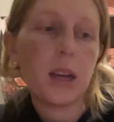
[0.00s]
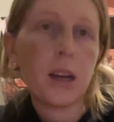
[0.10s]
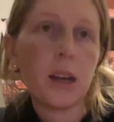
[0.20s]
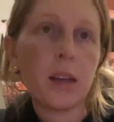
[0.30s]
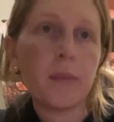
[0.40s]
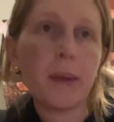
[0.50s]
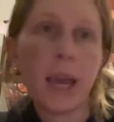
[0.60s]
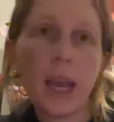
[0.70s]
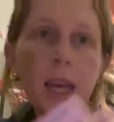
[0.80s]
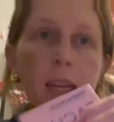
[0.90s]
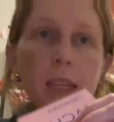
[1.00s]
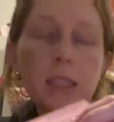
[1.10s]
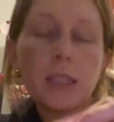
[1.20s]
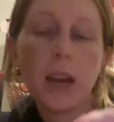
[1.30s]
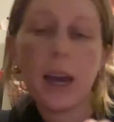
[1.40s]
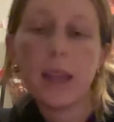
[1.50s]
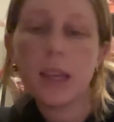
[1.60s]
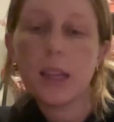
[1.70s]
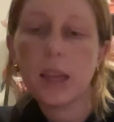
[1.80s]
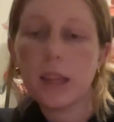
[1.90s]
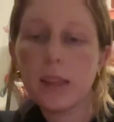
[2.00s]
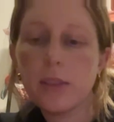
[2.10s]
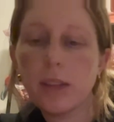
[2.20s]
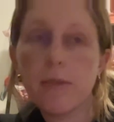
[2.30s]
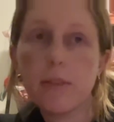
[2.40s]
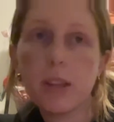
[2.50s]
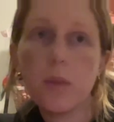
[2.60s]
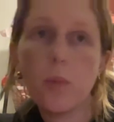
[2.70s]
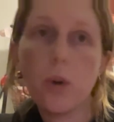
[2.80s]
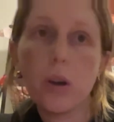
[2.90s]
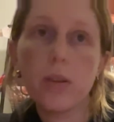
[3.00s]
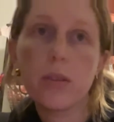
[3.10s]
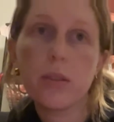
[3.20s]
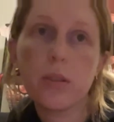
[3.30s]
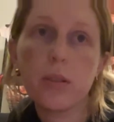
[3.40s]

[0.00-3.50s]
and I think that they're definitely worth